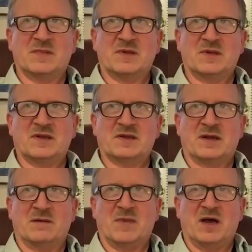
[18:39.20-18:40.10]
is
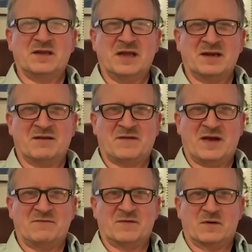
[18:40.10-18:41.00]

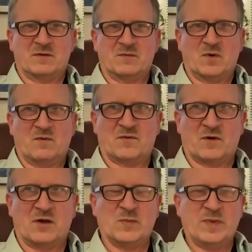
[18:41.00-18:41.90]
undignified for
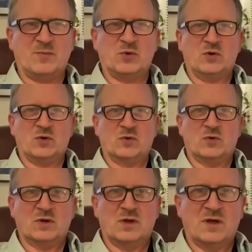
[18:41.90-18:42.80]
all the people who
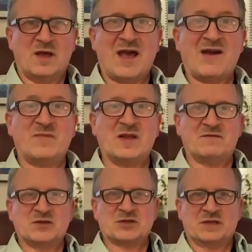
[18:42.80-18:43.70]
have been
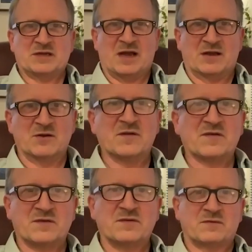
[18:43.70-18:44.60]
officially diagnosed.